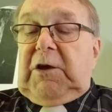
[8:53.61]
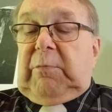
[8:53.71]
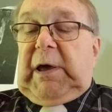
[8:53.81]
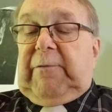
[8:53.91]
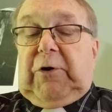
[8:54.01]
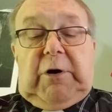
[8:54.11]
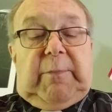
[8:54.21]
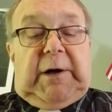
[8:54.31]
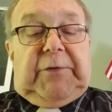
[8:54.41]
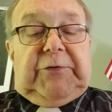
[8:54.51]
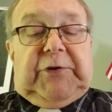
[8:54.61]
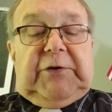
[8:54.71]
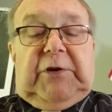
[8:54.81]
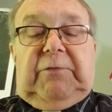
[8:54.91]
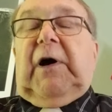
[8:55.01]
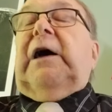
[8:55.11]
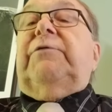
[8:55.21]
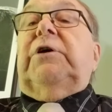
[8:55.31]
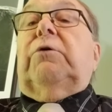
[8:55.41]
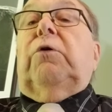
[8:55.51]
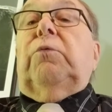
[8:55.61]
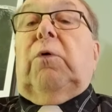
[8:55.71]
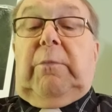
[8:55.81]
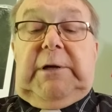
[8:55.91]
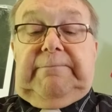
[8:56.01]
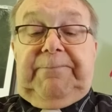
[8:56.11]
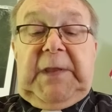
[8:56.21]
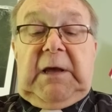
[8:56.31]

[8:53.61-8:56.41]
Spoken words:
You may have heard about the 65-year-old woman